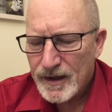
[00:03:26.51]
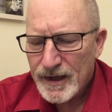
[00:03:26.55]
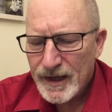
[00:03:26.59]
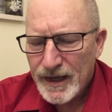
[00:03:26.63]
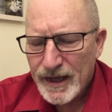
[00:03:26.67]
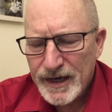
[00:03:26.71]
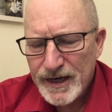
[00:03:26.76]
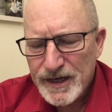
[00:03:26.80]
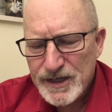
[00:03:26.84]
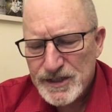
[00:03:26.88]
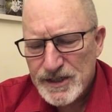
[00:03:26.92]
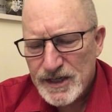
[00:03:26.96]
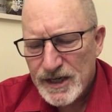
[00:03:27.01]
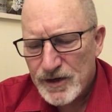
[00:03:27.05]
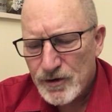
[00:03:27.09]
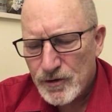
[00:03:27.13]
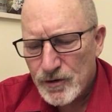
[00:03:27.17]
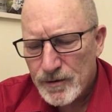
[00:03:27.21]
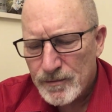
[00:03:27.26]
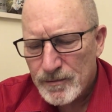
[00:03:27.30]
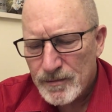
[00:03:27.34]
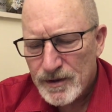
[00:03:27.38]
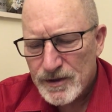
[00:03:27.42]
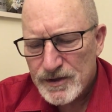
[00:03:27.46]
And he said to
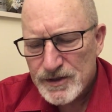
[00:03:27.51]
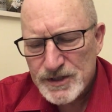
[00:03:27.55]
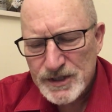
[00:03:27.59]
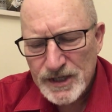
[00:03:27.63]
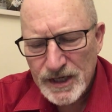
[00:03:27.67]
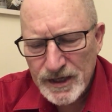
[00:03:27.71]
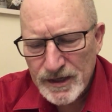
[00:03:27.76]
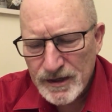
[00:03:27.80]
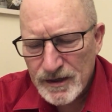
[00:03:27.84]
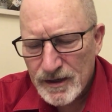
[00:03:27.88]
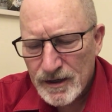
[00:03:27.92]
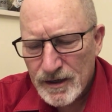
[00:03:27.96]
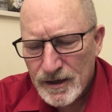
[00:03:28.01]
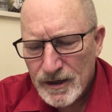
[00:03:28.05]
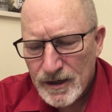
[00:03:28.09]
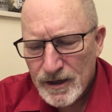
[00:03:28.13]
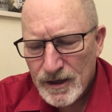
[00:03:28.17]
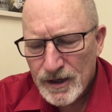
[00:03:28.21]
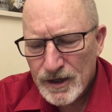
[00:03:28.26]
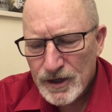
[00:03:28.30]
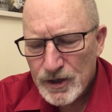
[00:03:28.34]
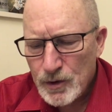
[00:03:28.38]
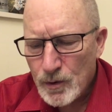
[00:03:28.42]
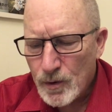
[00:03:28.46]
him, 'Son,
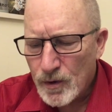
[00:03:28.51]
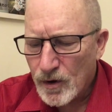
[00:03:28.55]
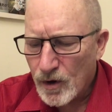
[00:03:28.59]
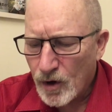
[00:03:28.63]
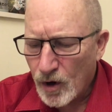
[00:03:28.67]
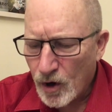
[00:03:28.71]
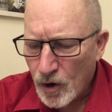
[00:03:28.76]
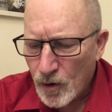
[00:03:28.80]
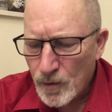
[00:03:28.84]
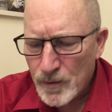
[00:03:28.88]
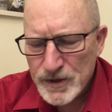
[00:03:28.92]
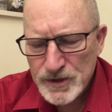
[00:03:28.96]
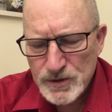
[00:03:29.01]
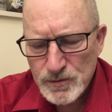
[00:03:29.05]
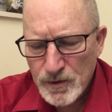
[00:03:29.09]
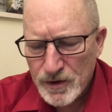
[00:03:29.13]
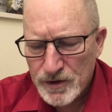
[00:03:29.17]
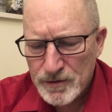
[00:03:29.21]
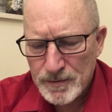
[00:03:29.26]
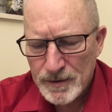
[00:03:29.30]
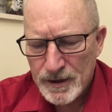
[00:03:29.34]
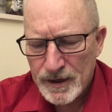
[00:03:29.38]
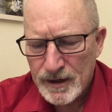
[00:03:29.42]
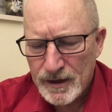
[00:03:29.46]
you are always
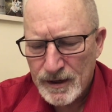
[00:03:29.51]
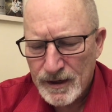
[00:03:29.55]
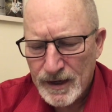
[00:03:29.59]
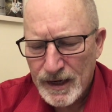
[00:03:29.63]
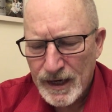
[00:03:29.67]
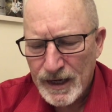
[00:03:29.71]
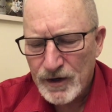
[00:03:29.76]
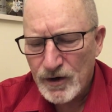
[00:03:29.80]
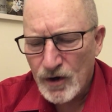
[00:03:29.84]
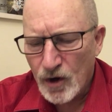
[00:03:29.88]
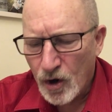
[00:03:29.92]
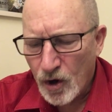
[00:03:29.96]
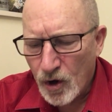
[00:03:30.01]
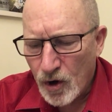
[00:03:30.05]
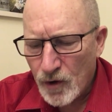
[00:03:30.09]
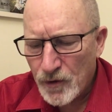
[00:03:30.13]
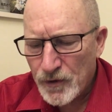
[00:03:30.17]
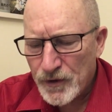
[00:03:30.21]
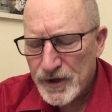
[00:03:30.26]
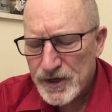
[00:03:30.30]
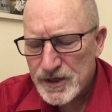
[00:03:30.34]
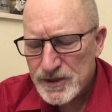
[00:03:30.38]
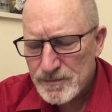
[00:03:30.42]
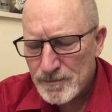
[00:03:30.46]
with me, and all
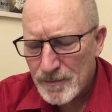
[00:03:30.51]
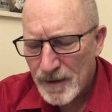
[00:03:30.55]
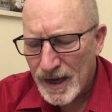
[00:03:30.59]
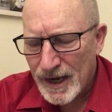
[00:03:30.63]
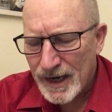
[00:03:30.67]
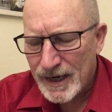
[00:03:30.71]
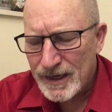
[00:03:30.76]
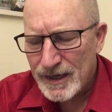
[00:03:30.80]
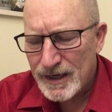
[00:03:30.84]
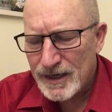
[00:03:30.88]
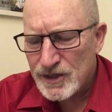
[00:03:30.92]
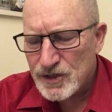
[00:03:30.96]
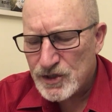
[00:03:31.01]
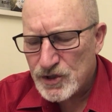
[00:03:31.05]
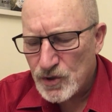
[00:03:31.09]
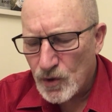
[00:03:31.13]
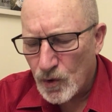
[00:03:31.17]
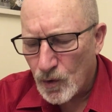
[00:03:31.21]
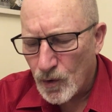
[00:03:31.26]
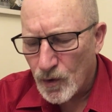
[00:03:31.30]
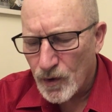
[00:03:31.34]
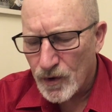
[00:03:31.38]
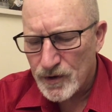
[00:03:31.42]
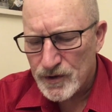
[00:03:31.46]
that is mine is
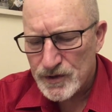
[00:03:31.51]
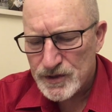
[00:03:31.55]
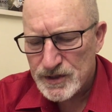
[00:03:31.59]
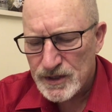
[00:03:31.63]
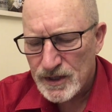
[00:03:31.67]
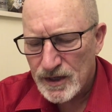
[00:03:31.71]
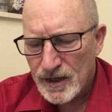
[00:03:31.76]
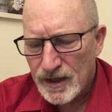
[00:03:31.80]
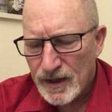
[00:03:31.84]
yours.